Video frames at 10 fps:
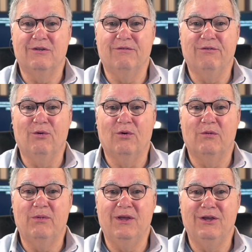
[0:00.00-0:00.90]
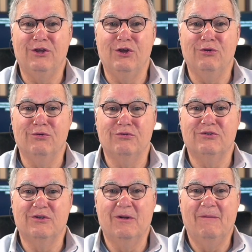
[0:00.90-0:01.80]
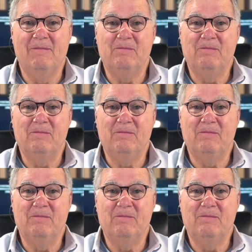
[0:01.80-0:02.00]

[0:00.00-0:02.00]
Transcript: to the floor being used.